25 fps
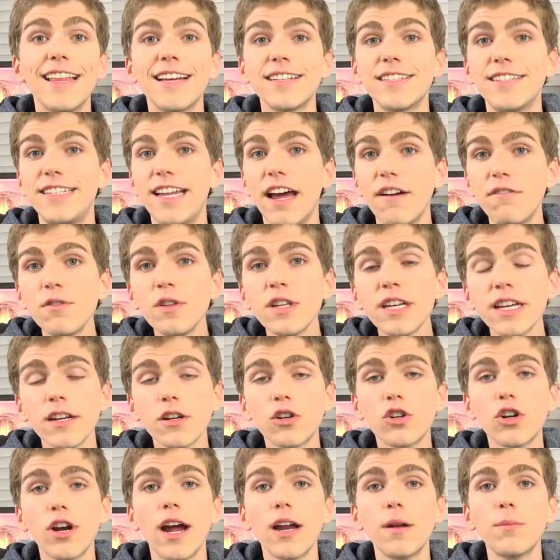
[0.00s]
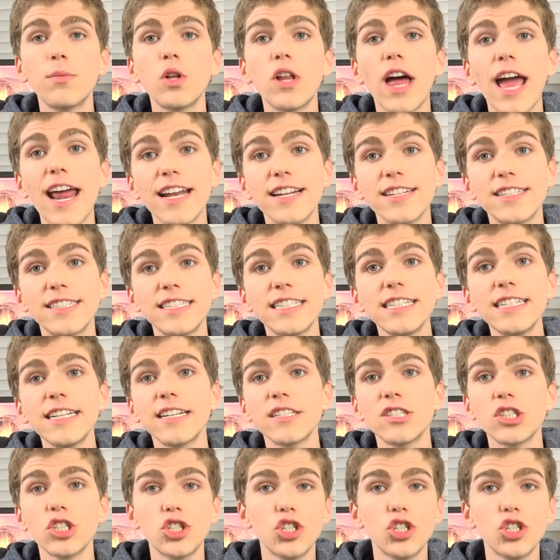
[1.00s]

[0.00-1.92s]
And that's definitely incredible, and it's seen as